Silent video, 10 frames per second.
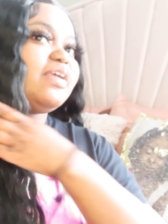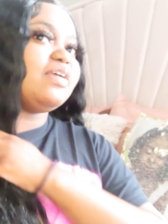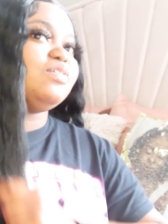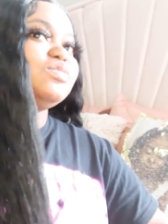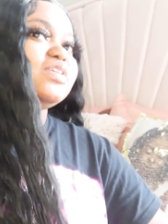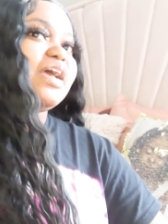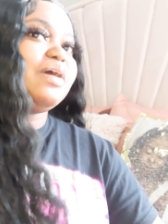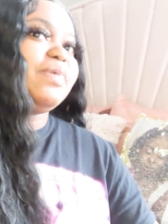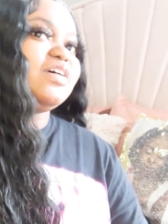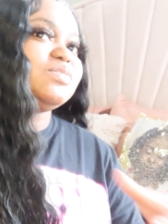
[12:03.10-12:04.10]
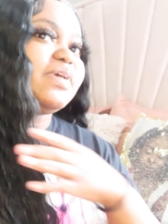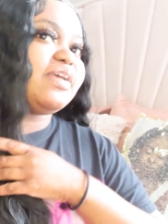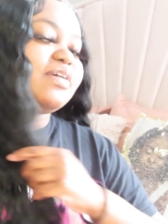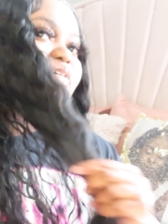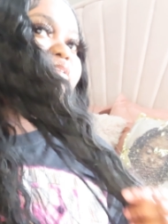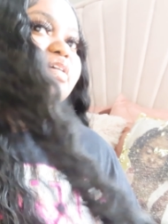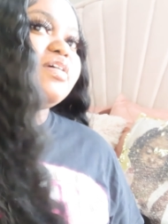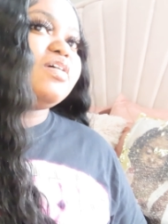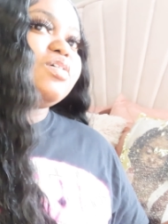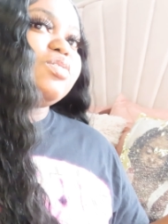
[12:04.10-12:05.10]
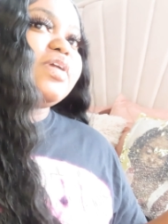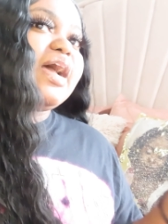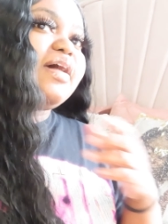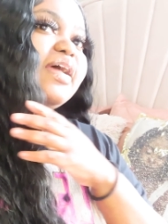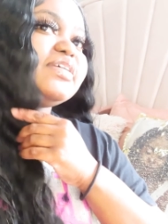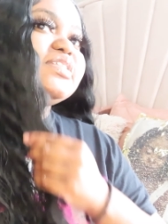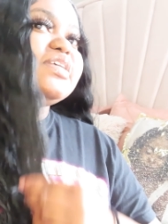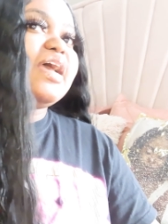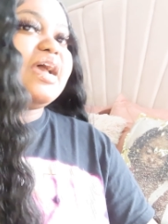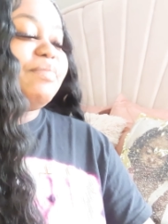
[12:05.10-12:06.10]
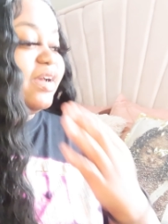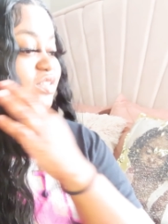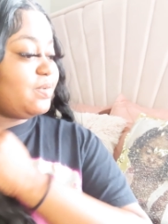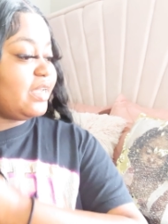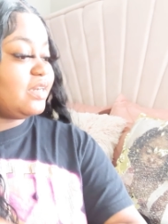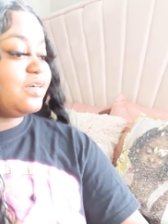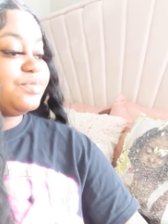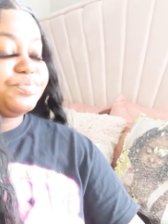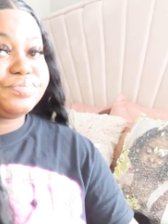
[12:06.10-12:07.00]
it, and you see how it bounced back. Do y'all not see how it bounced back, though?